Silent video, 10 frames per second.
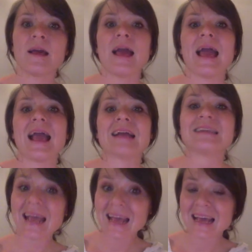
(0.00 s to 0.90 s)
and
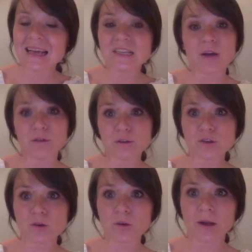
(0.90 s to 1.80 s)
end of your
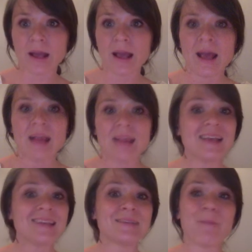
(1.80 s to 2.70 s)
story. This
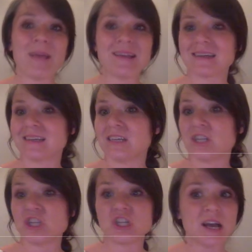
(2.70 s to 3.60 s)
is basically
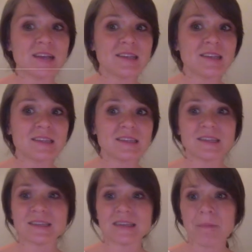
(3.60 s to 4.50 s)
just the
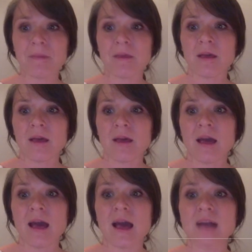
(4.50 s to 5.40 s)
same
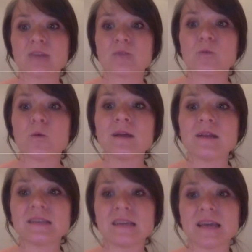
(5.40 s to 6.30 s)
as what we
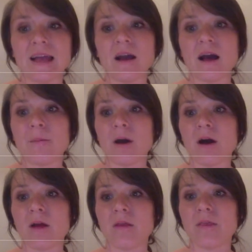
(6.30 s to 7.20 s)
did
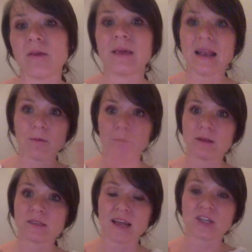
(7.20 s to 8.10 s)
on the beginning when
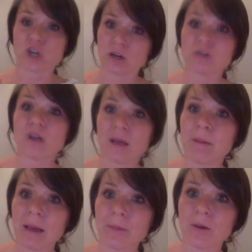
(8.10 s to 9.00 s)
we sketched on our Train
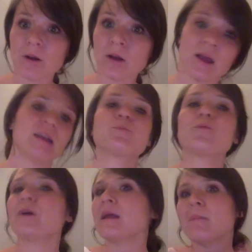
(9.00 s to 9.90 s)
paper. It's
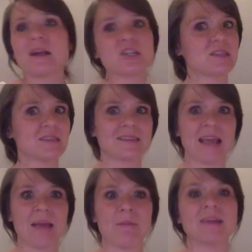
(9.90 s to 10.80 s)
pretty much the
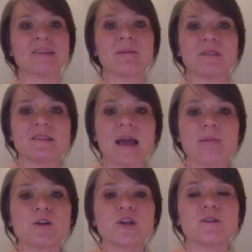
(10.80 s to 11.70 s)
same, except this
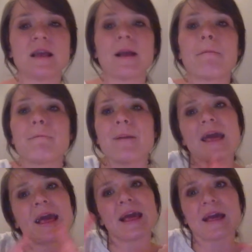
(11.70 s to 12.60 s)
time we're using
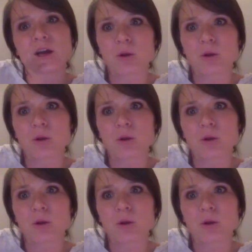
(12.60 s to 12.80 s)
bigger